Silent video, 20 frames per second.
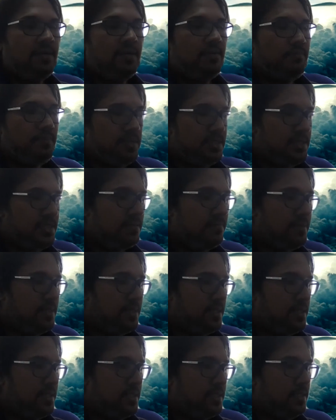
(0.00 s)
one project
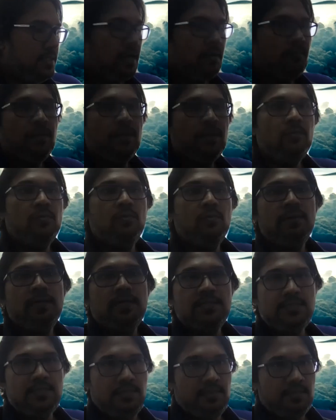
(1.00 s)
which is done by uber
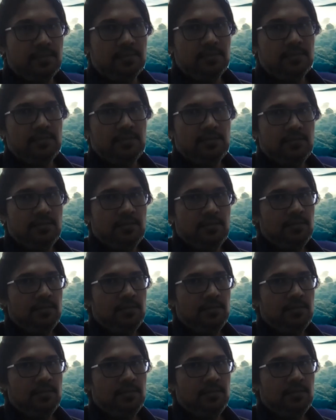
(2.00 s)
engineers